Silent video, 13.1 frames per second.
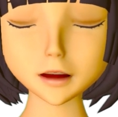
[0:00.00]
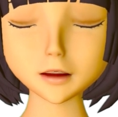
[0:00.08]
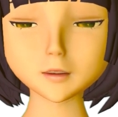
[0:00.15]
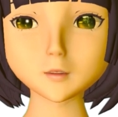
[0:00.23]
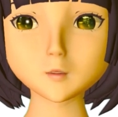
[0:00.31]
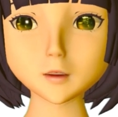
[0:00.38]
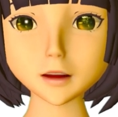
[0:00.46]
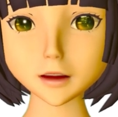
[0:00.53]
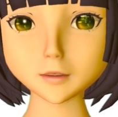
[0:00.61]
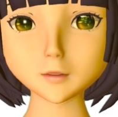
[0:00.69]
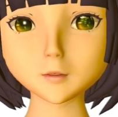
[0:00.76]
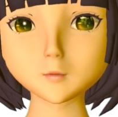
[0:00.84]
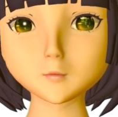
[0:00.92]
But you
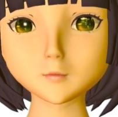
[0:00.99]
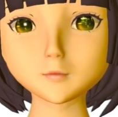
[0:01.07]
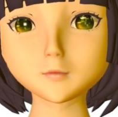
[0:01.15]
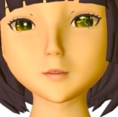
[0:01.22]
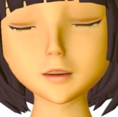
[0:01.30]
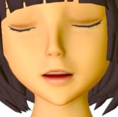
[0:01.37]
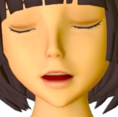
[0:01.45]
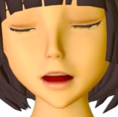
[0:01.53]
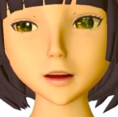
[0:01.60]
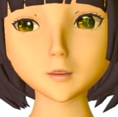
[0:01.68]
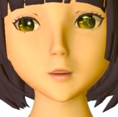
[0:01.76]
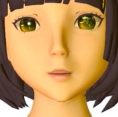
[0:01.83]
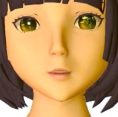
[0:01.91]
can
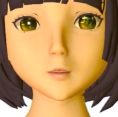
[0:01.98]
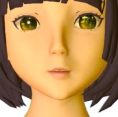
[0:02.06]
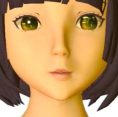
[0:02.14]
add